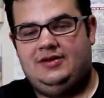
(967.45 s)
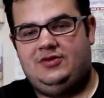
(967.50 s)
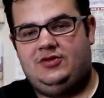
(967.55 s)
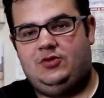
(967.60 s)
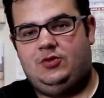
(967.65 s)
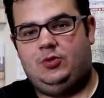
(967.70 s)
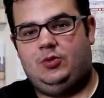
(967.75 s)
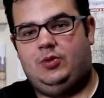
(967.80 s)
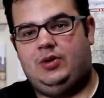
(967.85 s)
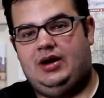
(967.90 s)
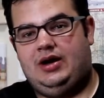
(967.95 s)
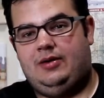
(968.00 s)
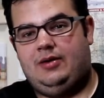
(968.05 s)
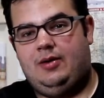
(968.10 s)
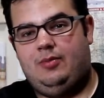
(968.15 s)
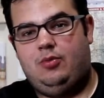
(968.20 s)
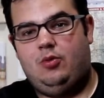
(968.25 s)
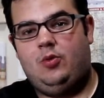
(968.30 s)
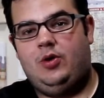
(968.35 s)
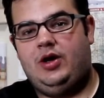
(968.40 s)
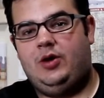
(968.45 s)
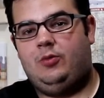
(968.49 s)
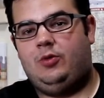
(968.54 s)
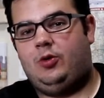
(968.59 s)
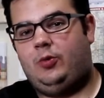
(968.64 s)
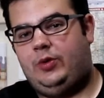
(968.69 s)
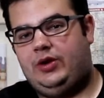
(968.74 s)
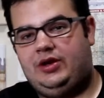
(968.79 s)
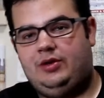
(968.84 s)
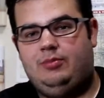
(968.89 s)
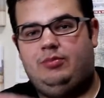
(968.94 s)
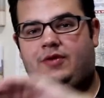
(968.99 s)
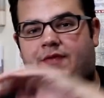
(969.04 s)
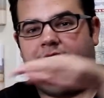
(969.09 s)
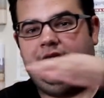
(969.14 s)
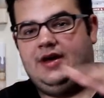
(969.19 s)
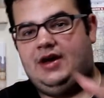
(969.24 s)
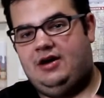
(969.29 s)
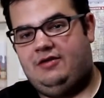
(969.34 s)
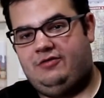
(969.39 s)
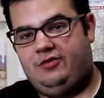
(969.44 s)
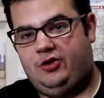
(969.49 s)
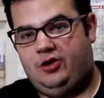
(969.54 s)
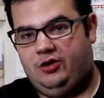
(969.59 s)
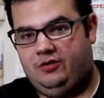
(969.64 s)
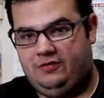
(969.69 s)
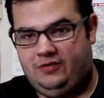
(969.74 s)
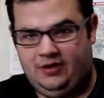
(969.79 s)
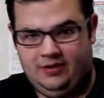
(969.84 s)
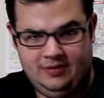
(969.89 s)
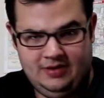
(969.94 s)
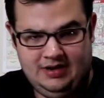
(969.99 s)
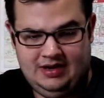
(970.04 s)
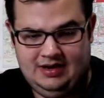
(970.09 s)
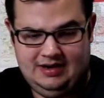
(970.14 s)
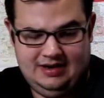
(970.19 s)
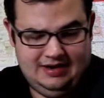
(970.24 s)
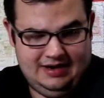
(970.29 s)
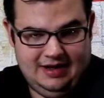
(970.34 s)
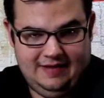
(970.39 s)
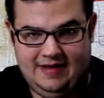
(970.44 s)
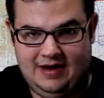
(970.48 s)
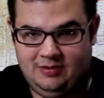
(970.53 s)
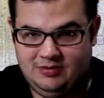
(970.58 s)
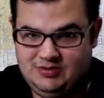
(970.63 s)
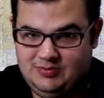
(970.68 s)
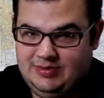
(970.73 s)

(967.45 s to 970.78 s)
to a point where we could put the cover over. Now that was